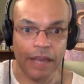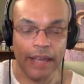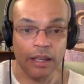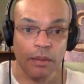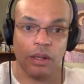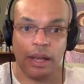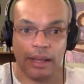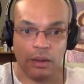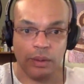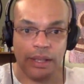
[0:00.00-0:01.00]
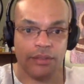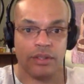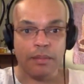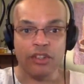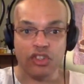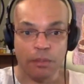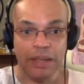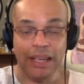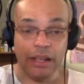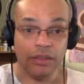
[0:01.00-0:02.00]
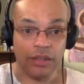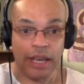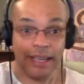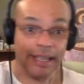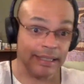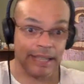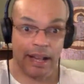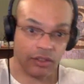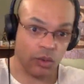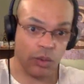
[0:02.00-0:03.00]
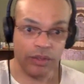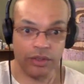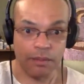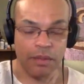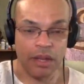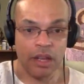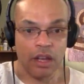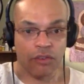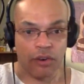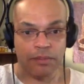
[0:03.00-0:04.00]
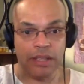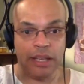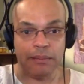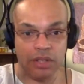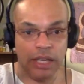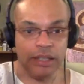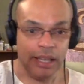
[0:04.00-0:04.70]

and communicating with interdimensional beings and getting knowledge and wisdom from DMT.